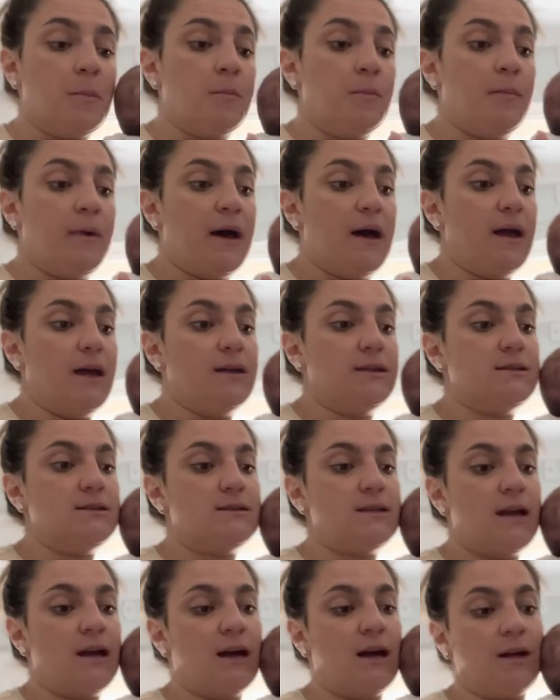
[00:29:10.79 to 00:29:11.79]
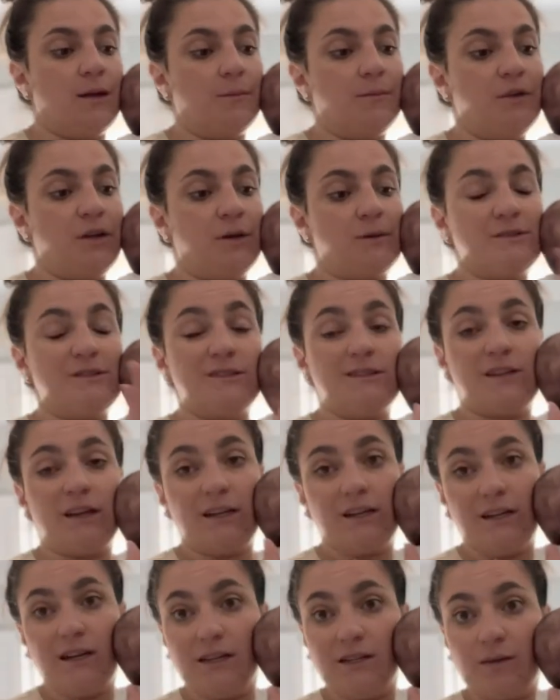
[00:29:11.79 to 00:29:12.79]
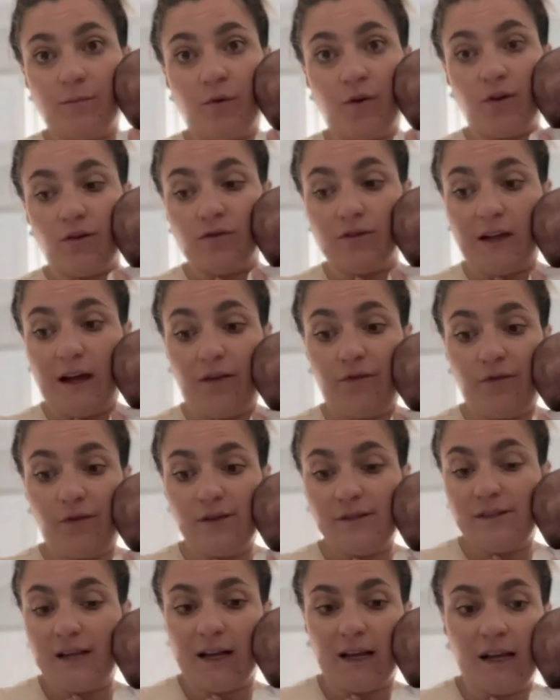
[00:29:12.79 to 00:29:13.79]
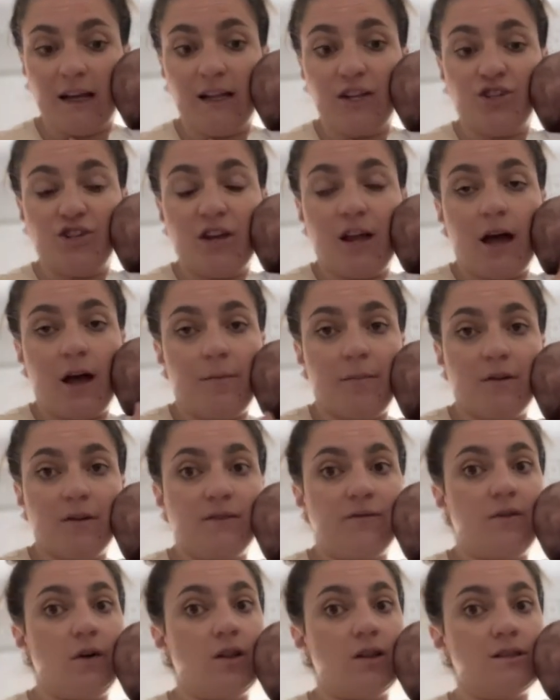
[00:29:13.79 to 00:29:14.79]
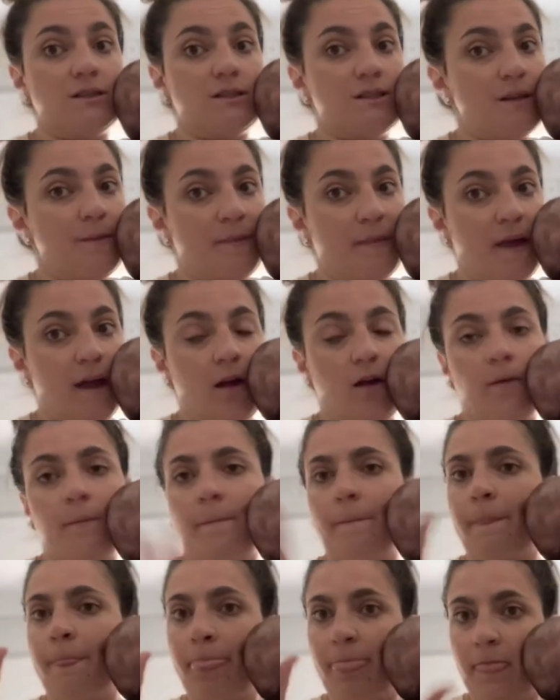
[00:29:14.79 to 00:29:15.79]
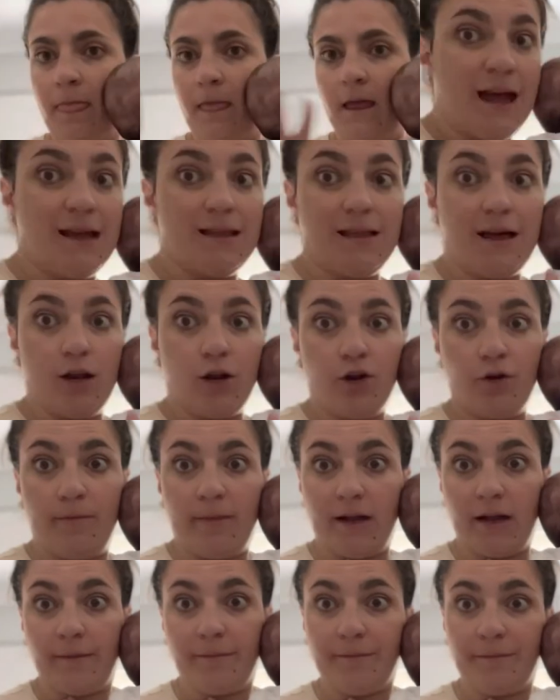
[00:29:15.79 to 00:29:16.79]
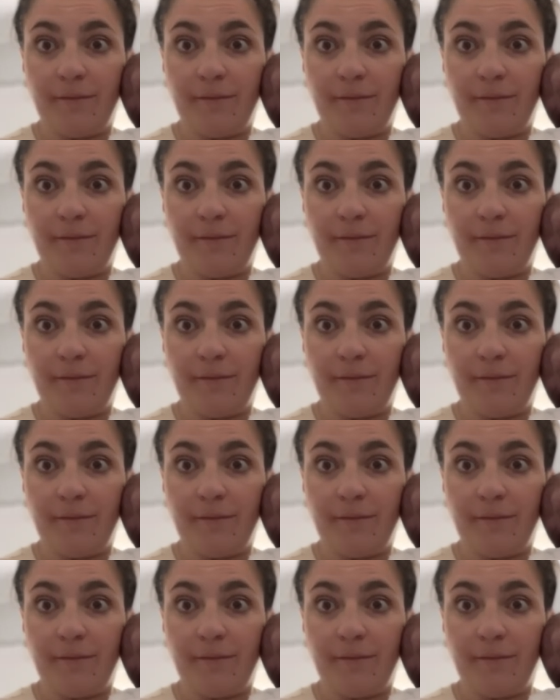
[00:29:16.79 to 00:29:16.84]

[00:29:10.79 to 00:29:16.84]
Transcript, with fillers: but um, you know, since I needed to put her down for a second and she happened to fall asleep there, I let her be.